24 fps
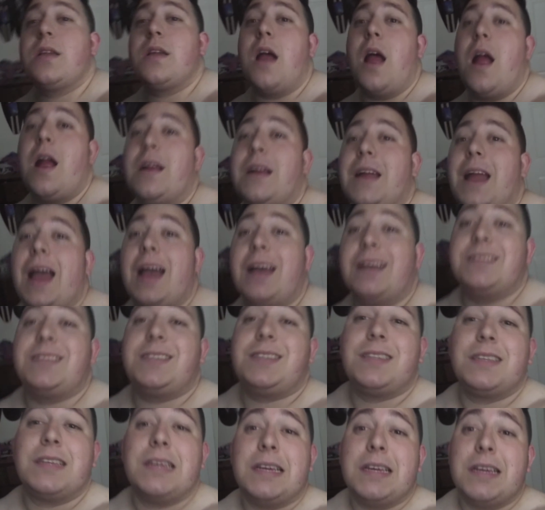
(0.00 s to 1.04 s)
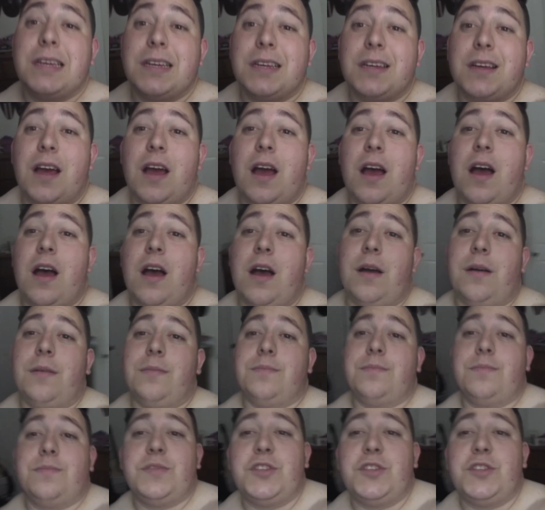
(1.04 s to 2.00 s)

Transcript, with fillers: All right, guys. Um,